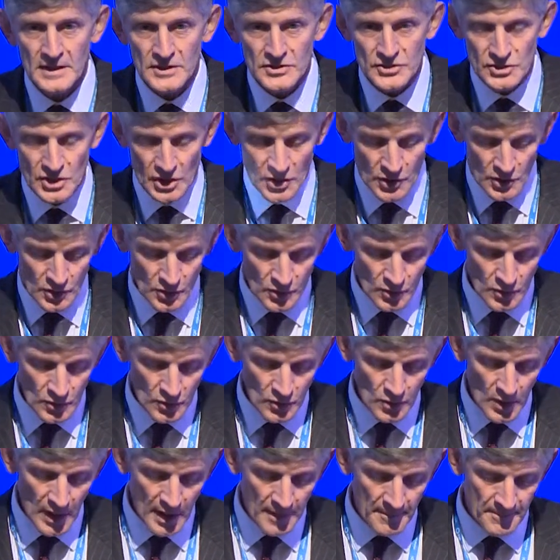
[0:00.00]

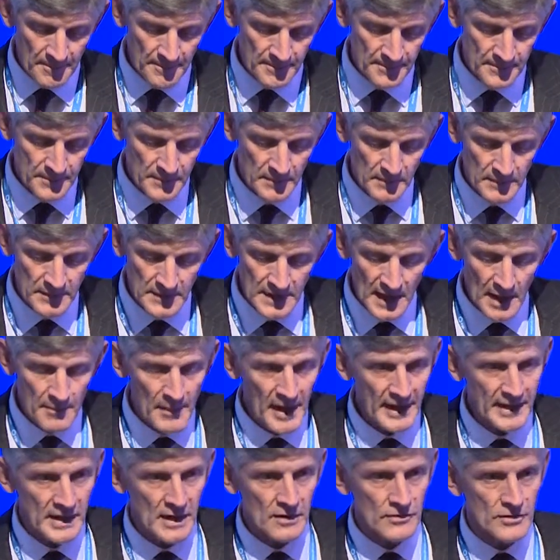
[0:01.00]
So, um, yeah,
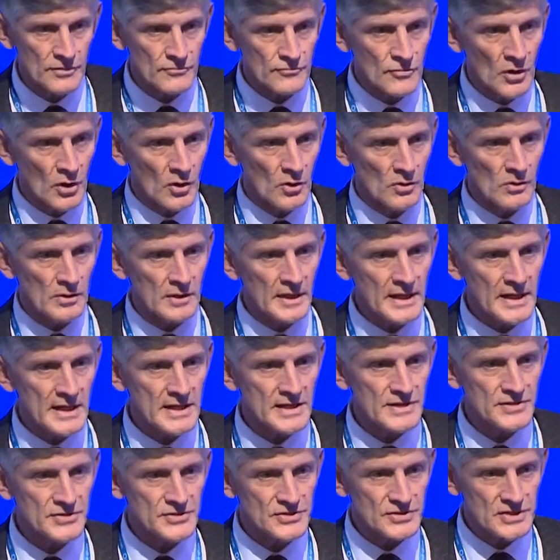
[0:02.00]
my current role
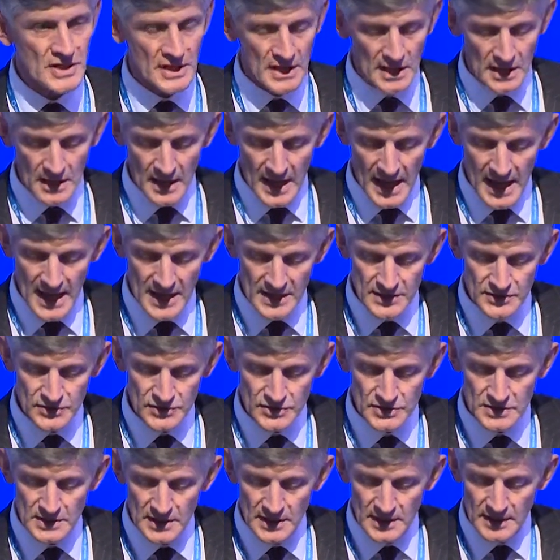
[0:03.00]
is uh,
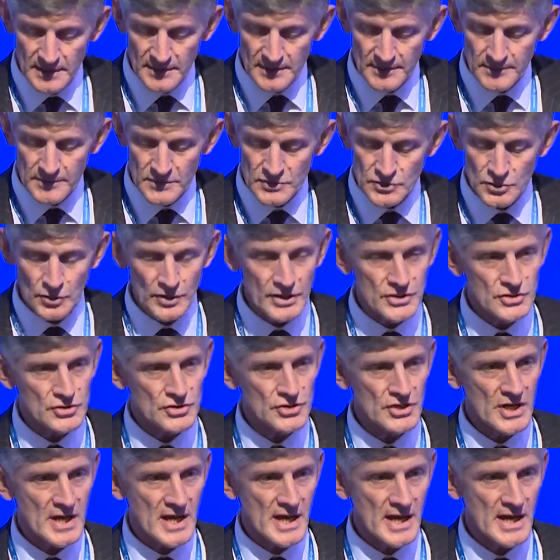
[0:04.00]
as uh, joint
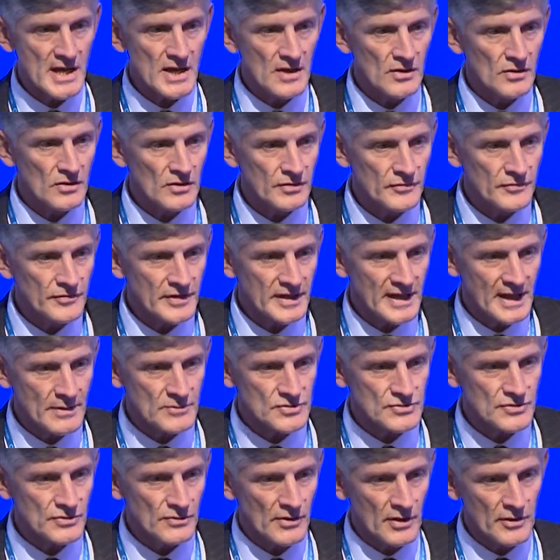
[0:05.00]
chair of the
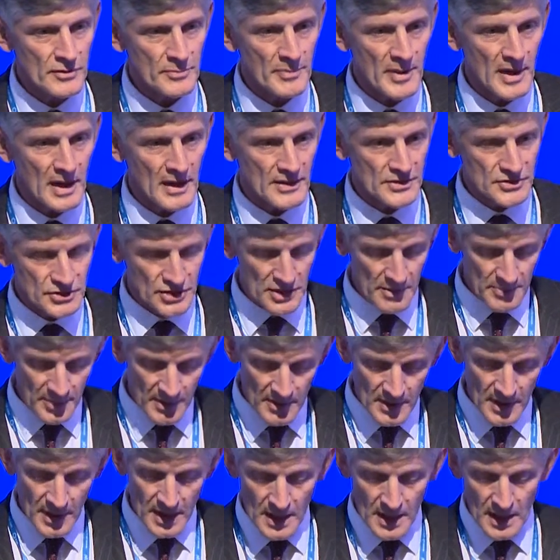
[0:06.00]
Chemistry Growth Partnership,
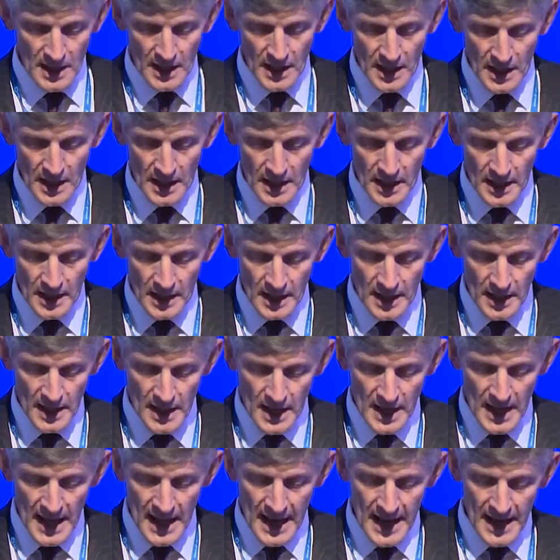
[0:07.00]
uh,
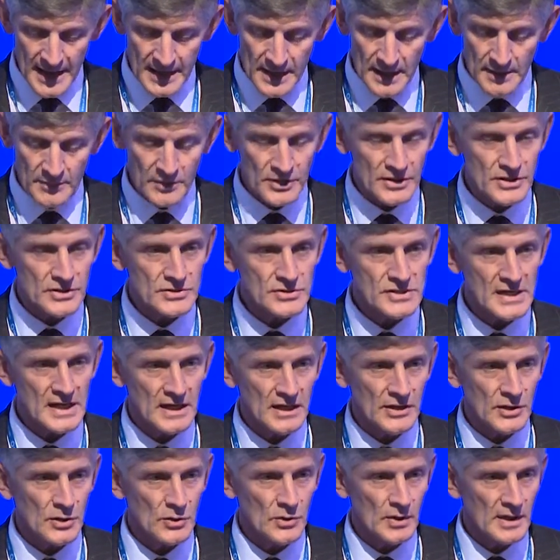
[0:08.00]
and I'm going to tell
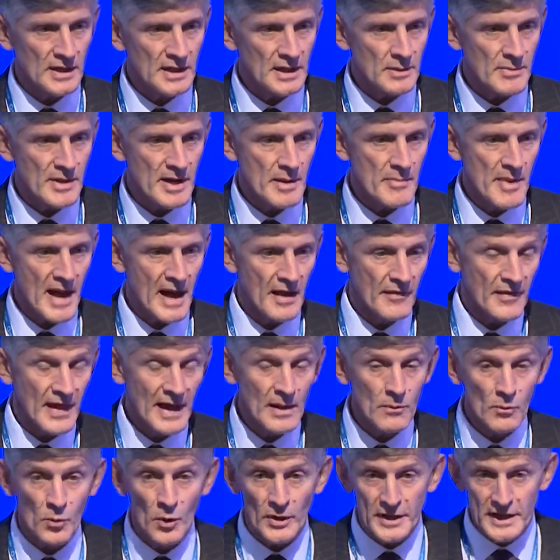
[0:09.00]
you a little bit about
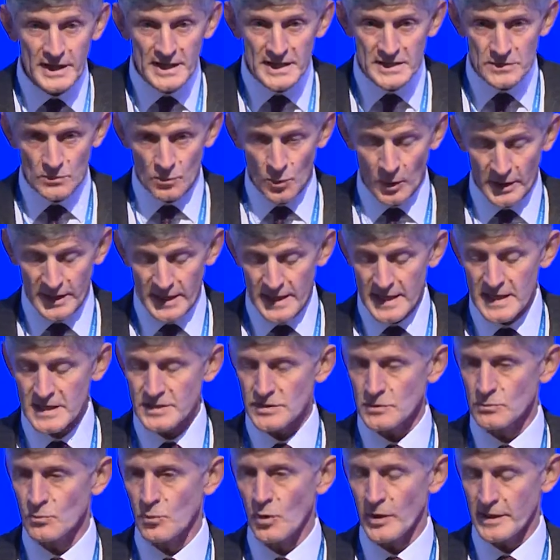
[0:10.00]
that, what it is, what it
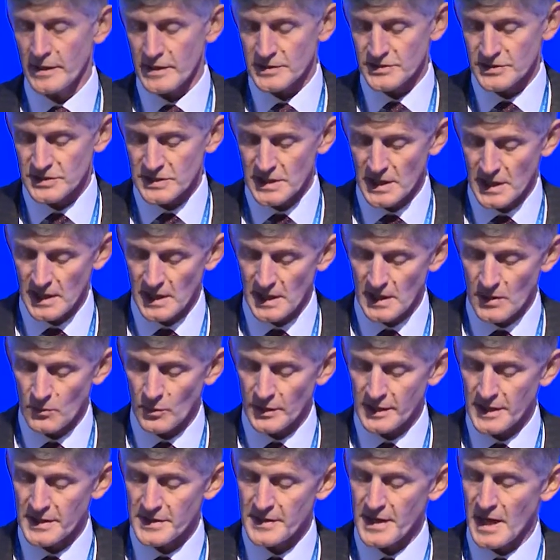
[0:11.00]
is and what it, uh,
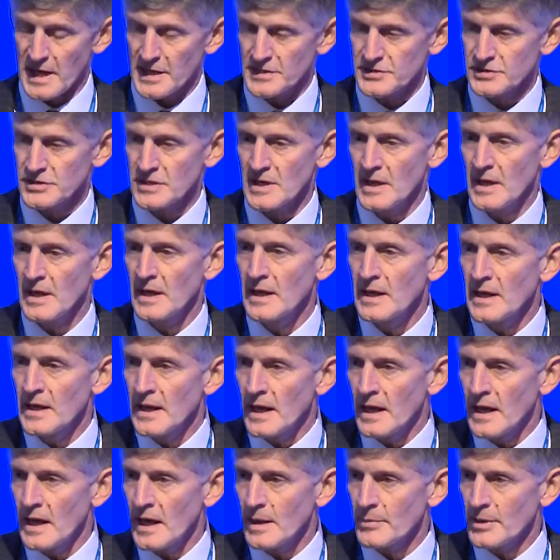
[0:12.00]
what it does.
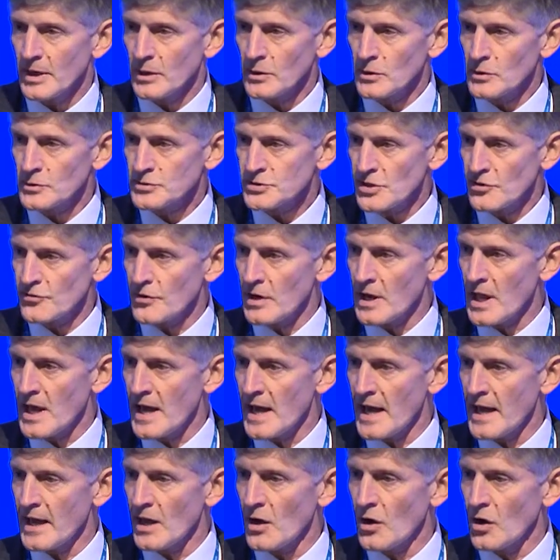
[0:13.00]
Uh, but I'll also
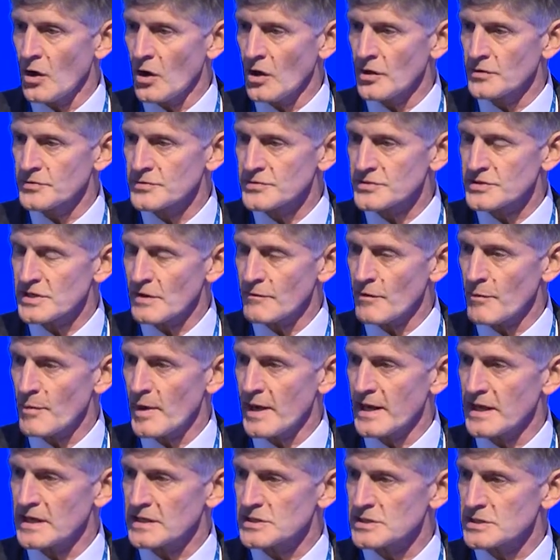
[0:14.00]
rely on some of
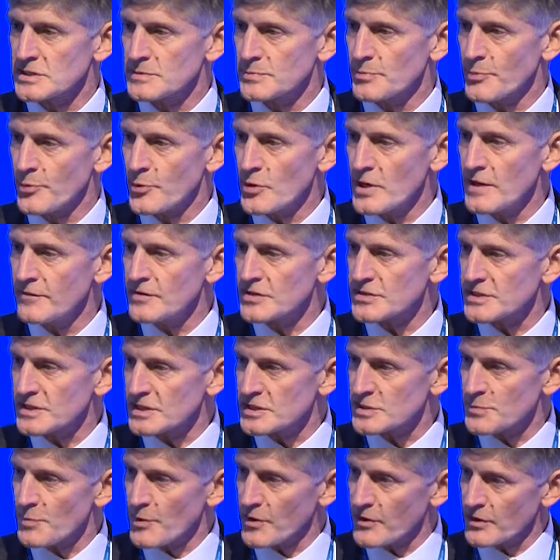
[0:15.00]
my ex previous
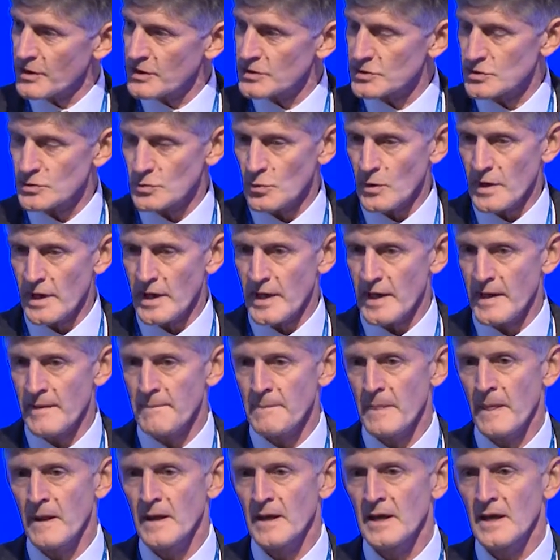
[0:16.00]
experience where
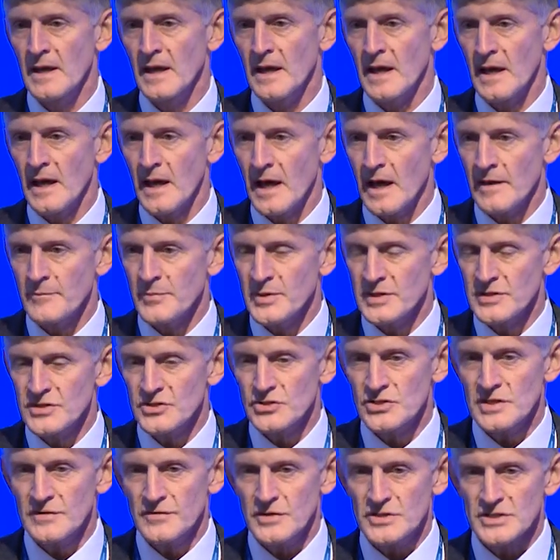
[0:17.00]
I've been the
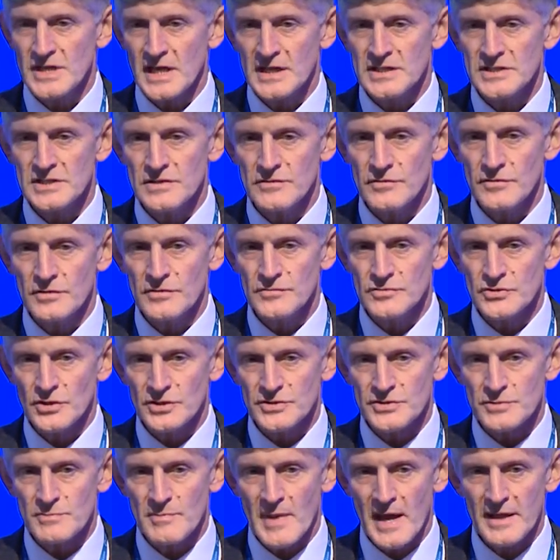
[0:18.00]
chief executive of
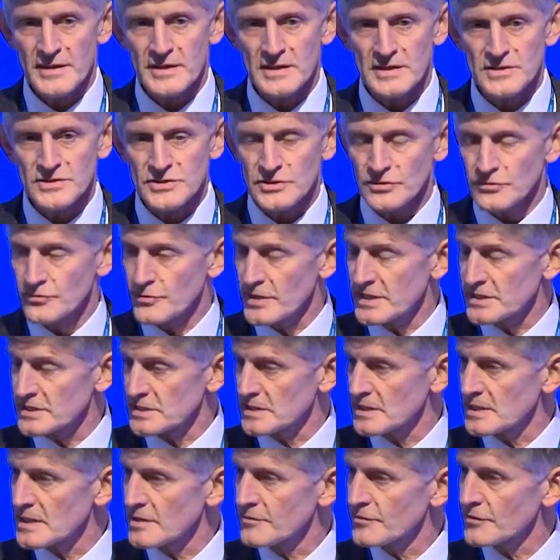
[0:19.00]
Johnson Matthey until
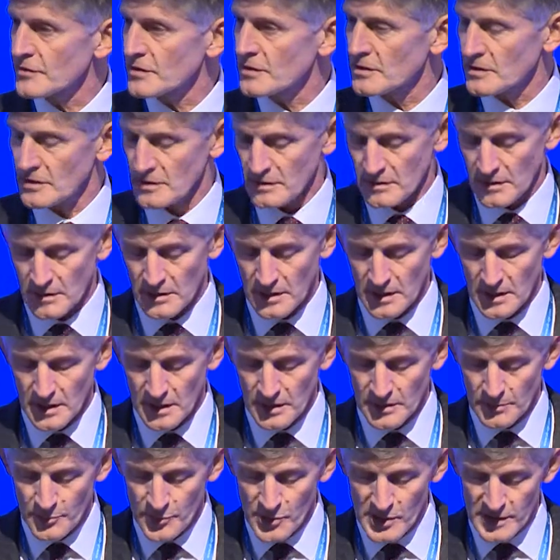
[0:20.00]
recently for
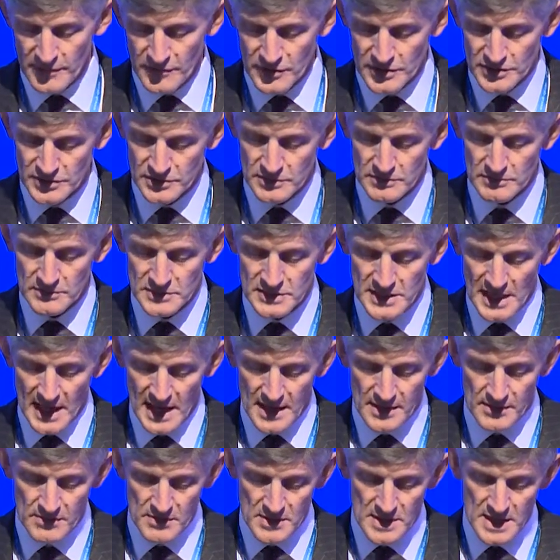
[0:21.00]
the previous
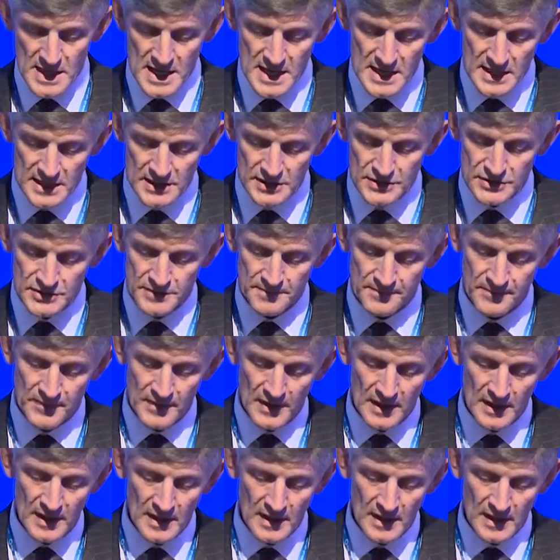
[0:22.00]
10 years.